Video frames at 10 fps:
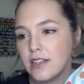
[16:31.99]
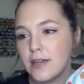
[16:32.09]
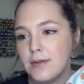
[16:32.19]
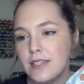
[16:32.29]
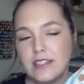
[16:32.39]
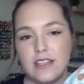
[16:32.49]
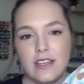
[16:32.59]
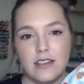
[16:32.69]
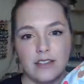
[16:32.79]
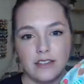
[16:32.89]
Let me
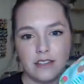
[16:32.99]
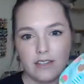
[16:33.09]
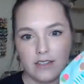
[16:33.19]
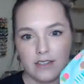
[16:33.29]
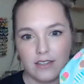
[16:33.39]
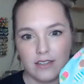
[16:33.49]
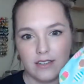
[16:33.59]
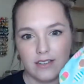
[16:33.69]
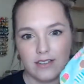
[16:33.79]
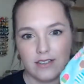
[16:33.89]
see.
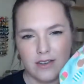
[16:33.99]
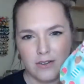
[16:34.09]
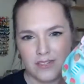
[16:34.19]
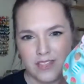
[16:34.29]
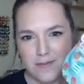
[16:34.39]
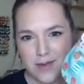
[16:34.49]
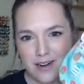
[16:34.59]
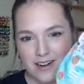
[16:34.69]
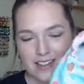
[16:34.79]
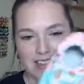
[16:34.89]
Oh, is that
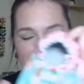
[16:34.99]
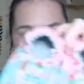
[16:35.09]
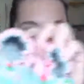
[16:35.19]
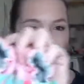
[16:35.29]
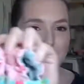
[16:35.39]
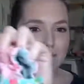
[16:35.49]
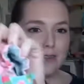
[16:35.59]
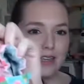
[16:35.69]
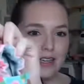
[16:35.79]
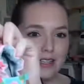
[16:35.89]
better? I think that's better.
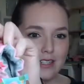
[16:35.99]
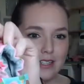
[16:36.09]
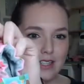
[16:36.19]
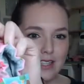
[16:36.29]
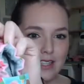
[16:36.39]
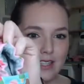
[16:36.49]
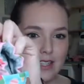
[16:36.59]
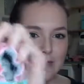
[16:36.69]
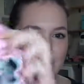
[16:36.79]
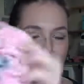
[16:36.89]

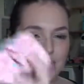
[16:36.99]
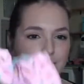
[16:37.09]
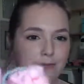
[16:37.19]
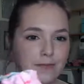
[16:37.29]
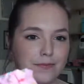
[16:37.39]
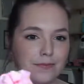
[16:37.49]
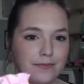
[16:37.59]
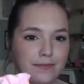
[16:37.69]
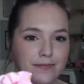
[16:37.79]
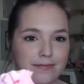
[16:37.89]
There we go.
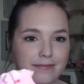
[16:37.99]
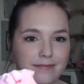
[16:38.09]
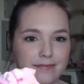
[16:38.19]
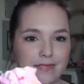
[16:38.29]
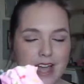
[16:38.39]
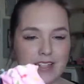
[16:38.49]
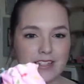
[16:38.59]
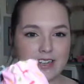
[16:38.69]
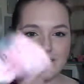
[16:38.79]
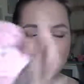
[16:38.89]

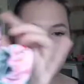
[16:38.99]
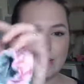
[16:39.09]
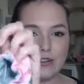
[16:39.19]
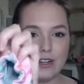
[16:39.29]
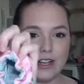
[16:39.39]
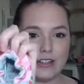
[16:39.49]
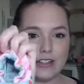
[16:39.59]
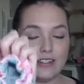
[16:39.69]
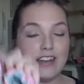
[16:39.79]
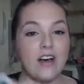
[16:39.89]
That's definitely more true to
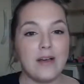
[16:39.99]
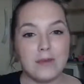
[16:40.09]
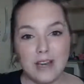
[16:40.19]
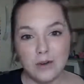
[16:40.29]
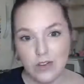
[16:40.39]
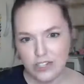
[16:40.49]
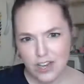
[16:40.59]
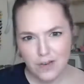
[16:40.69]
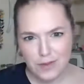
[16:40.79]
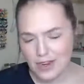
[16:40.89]
color. Now I'm kind of washed
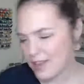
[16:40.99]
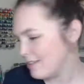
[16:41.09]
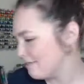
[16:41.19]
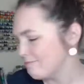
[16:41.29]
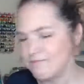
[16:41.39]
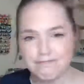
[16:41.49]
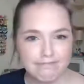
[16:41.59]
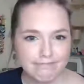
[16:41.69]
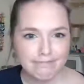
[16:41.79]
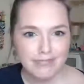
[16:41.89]
out, but
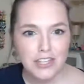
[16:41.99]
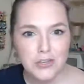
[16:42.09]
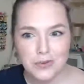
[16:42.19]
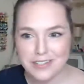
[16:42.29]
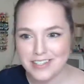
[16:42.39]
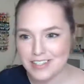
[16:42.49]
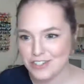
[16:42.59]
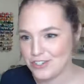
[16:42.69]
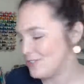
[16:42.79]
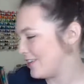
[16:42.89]
you want to see the
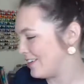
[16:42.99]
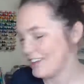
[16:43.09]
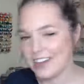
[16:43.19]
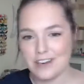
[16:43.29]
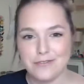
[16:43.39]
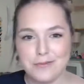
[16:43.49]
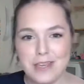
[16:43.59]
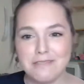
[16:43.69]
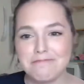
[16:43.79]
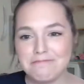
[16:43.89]
shoes, right? You're not here for me.